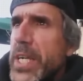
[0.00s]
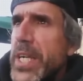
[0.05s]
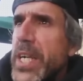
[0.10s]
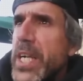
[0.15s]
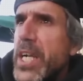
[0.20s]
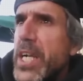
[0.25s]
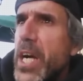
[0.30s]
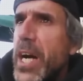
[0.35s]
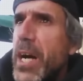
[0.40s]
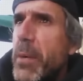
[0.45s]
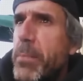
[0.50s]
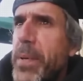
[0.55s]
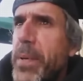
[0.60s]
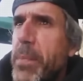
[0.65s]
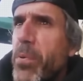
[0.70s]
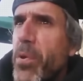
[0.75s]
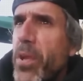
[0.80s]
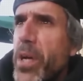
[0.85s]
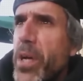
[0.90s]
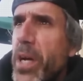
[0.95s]
As to whether he
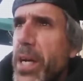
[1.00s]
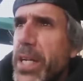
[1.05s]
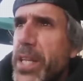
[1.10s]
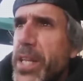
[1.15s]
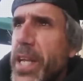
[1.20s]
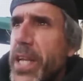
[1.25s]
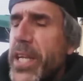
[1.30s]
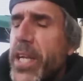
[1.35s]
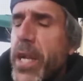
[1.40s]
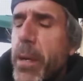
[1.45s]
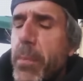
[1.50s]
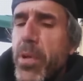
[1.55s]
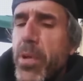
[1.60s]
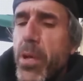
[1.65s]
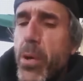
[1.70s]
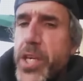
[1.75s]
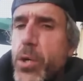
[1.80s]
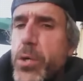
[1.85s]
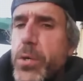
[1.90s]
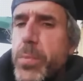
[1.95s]
actually believed the
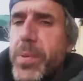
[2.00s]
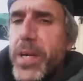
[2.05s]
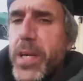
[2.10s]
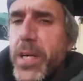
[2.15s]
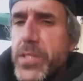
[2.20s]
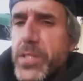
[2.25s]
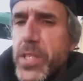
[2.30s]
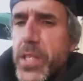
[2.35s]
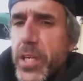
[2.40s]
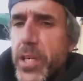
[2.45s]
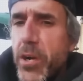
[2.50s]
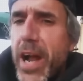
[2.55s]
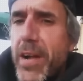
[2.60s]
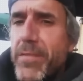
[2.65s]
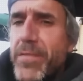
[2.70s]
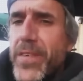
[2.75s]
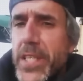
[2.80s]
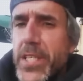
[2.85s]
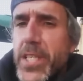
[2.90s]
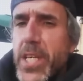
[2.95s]
things he was saying,
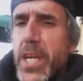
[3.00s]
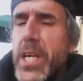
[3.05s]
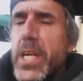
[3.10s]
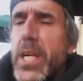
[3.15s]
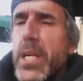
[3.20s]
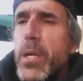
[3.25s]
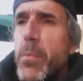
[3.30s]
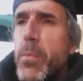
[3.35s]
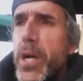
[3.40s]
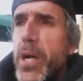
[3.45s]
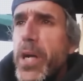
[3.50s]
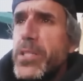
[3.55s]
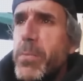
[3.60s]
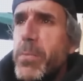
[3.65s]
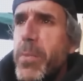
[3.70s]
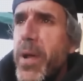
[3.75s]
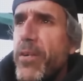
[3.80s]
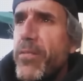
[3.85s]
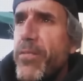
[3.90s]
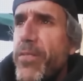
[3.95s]
or whether they were just a
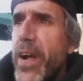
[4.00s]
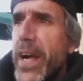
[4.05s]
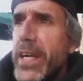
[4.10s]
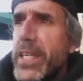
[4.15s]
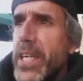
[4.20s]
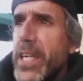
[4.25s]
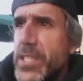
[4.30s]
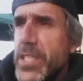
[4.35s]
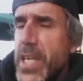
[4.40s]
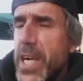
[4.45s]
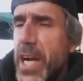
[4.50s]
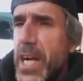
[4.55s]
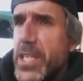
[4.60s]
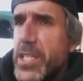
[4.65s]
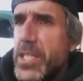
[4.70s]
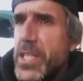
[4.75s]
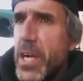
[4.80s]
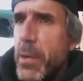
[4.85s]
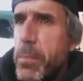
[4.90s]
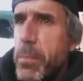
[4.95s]
product of his
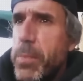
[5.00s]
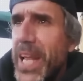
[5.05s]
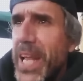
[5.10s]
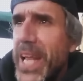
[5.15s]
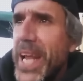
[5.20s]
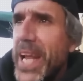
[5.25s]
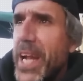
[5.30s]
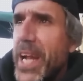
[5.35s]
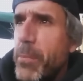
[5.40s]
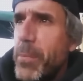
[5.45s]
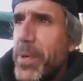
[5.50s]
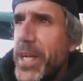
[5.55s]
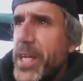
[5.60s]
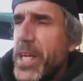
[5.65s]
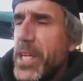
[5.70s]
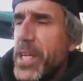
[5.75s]
schizophrenia and various other